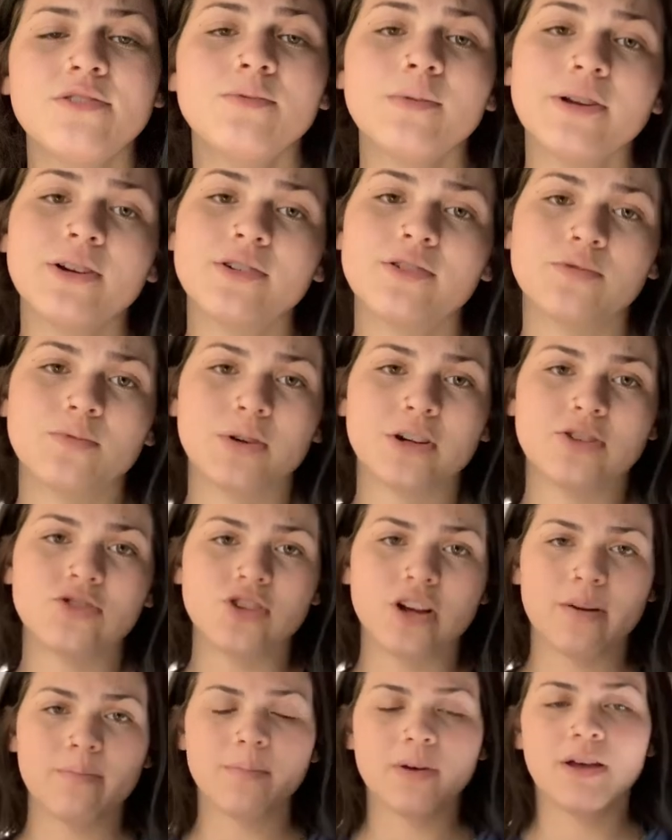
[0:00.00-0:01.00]
Reader's
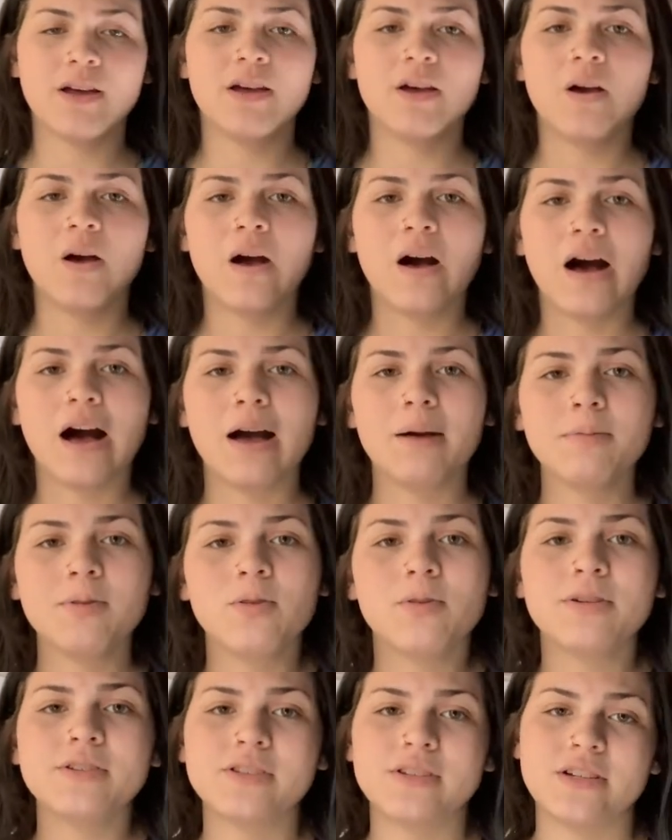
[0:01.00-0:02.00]
Workshop, I'm
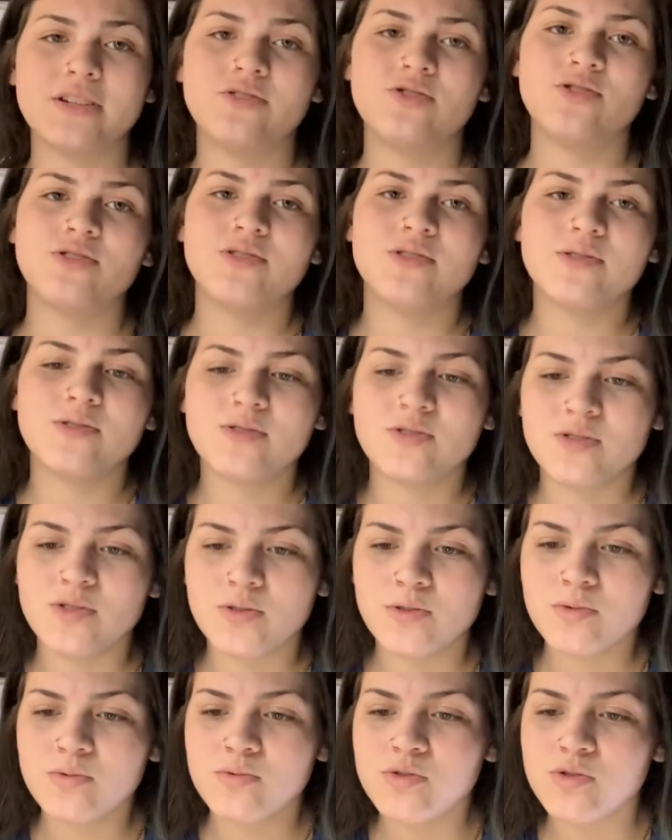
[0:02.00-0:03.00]
going to introduce
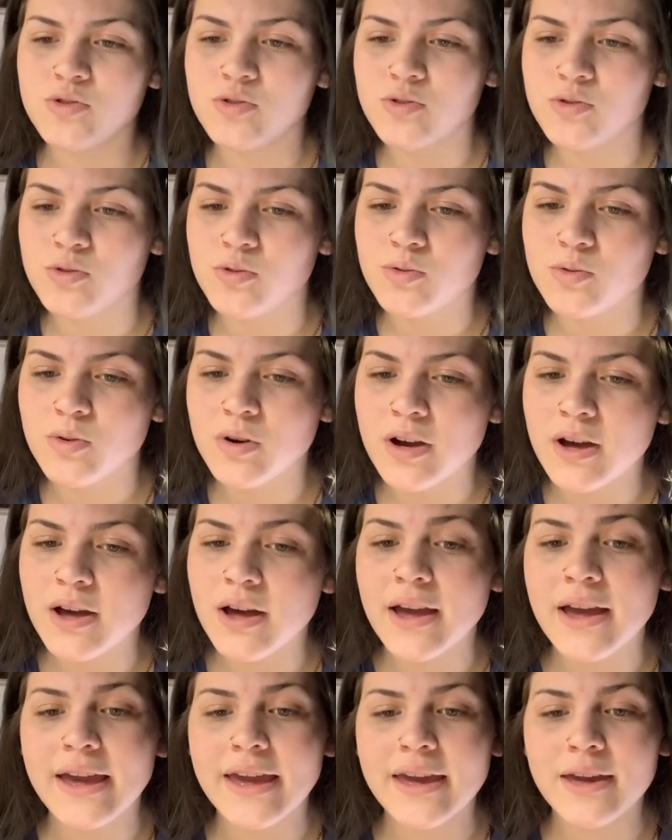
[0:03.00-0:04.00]
you to
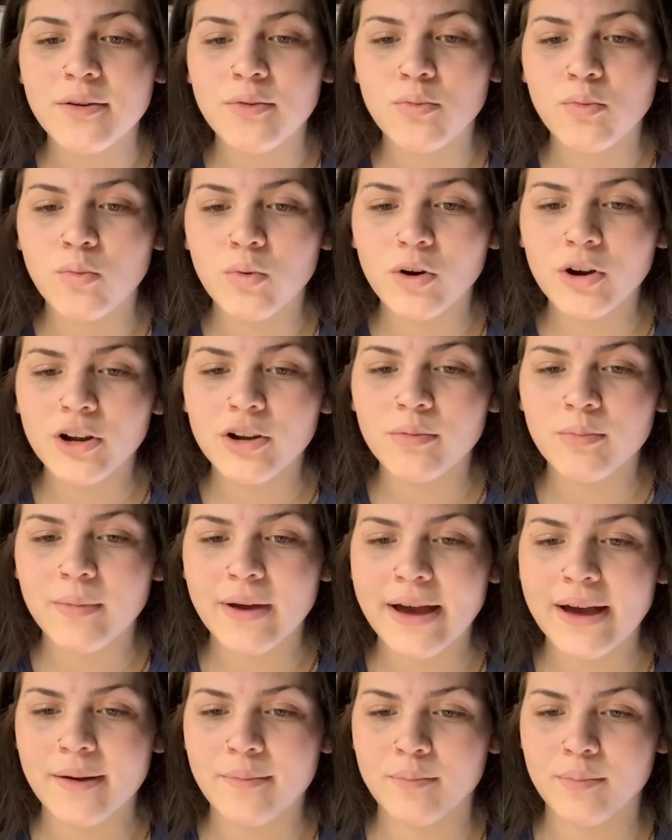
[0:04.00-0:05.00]
a word
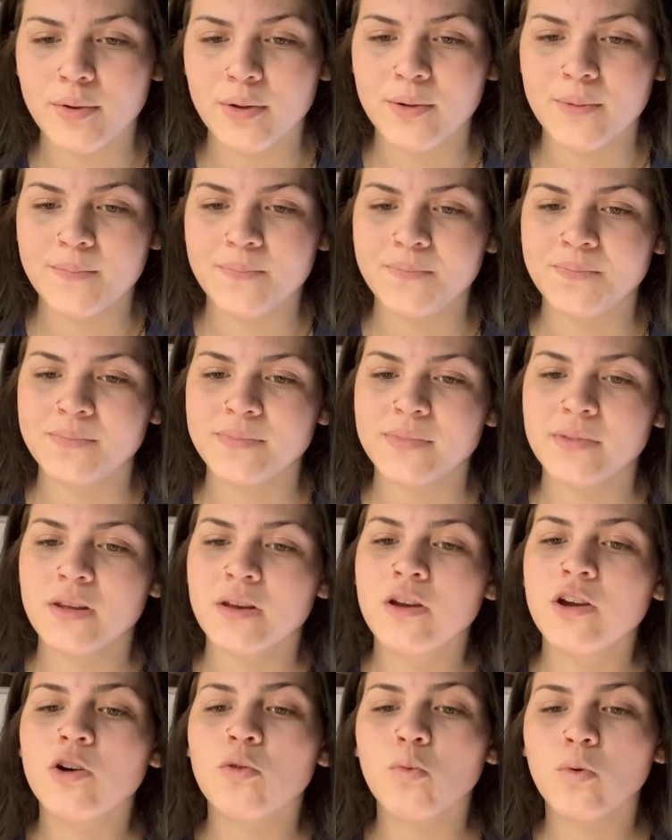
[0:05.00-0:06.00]
map.
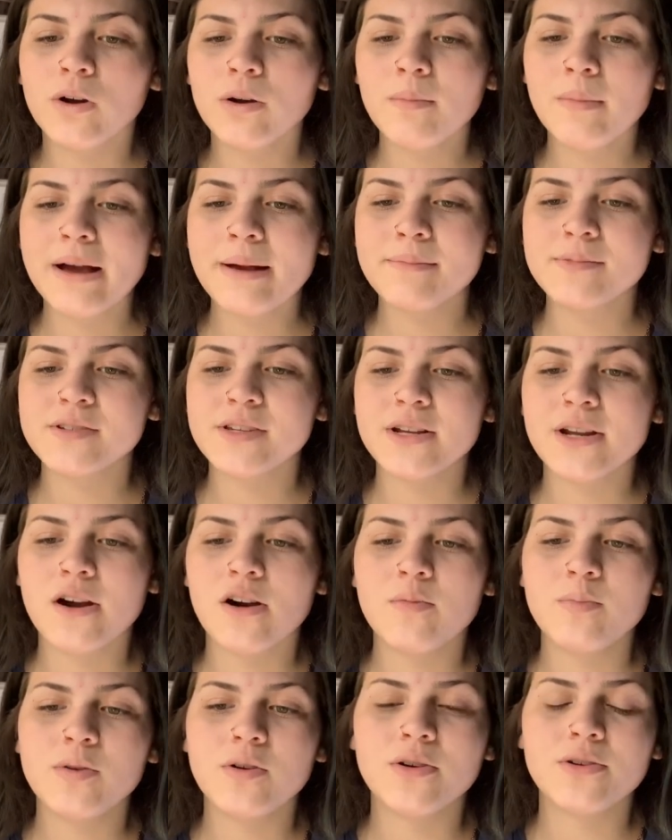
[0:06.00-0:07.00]
Word maps can
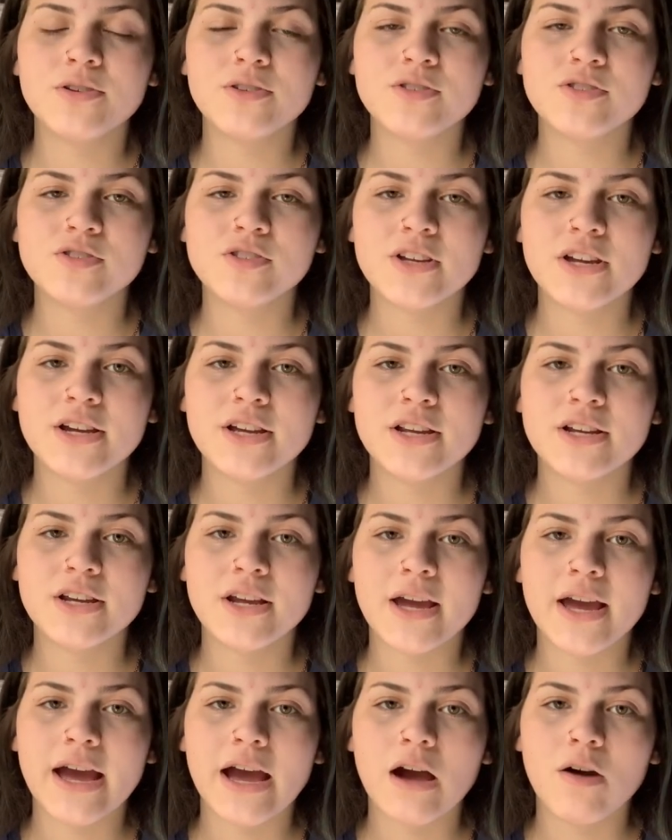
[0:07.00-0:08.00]
help you understand
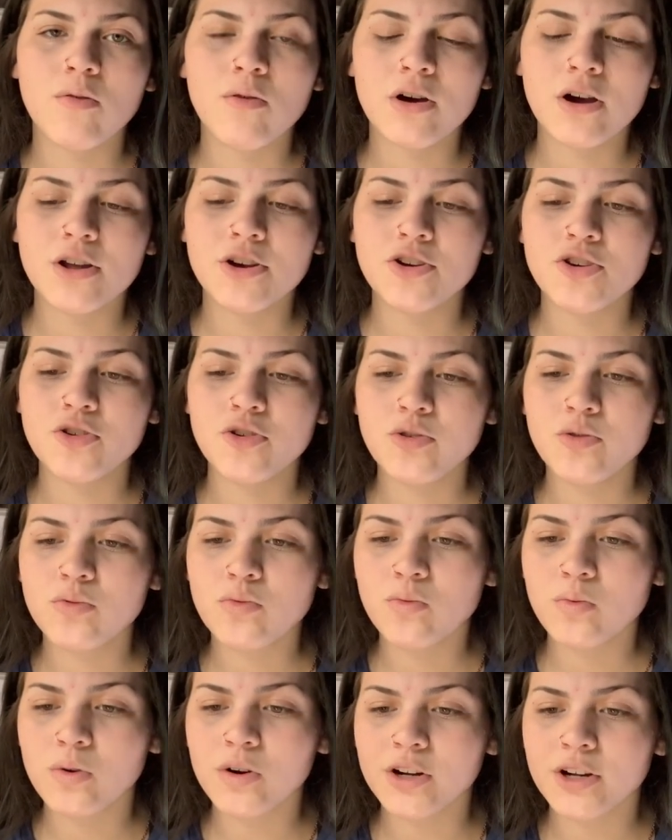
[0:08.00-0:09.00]
how a new
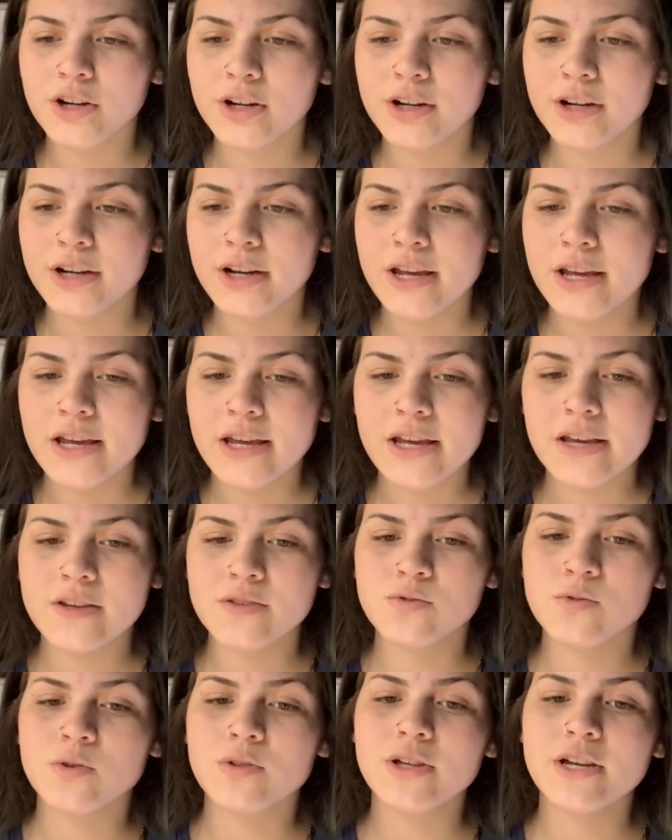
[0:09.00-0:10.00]
word is
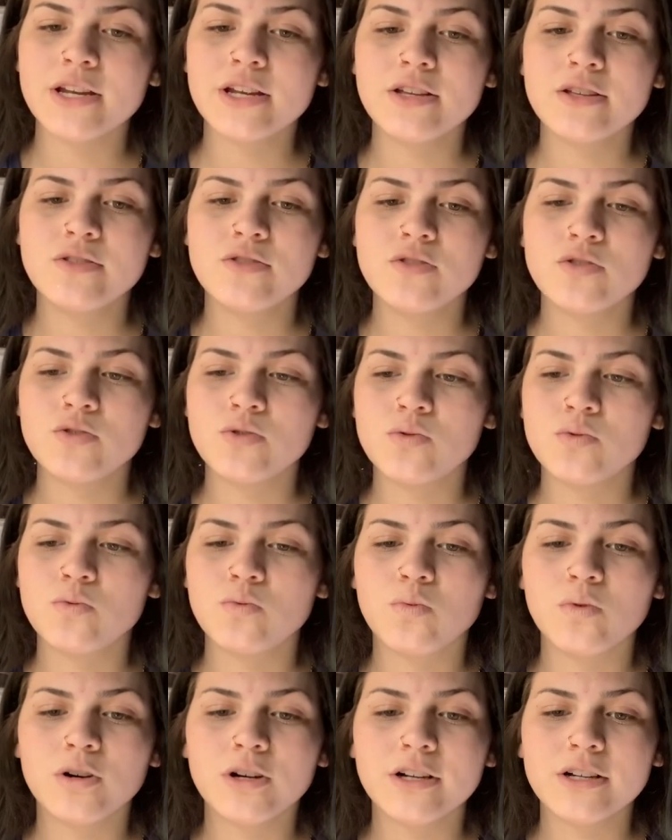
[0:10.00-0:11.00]
related to
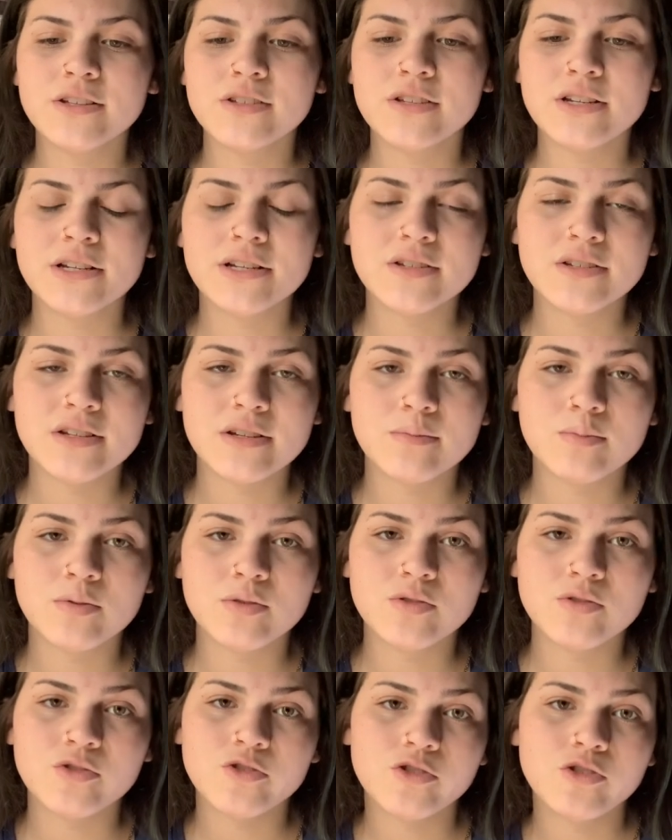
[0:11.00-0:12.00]
words and
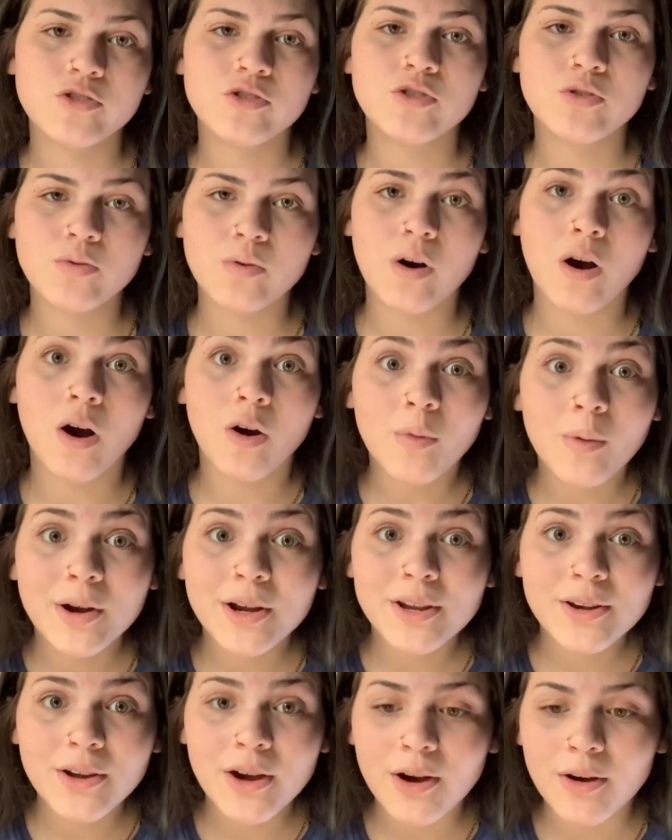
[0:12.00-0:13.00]
examples you already
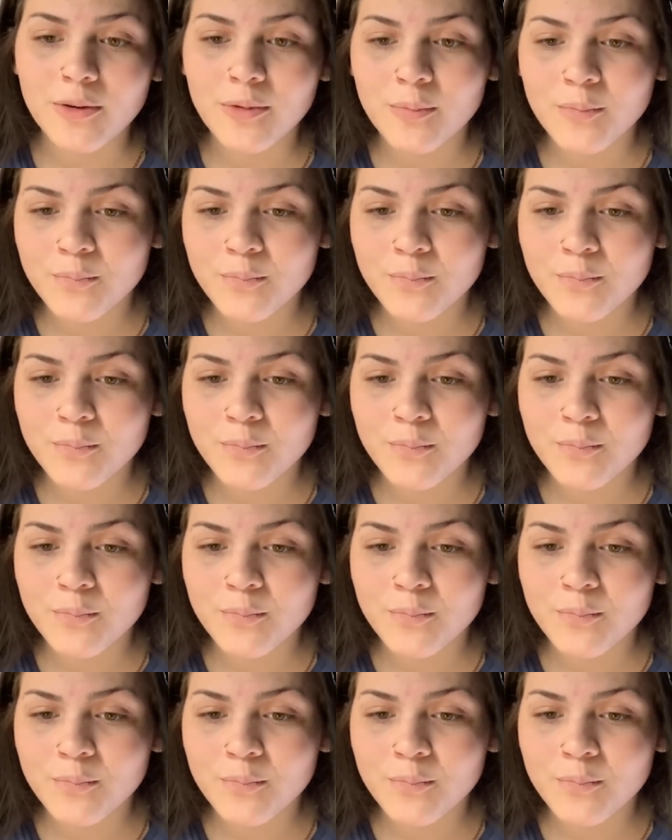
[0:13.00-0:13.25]
know.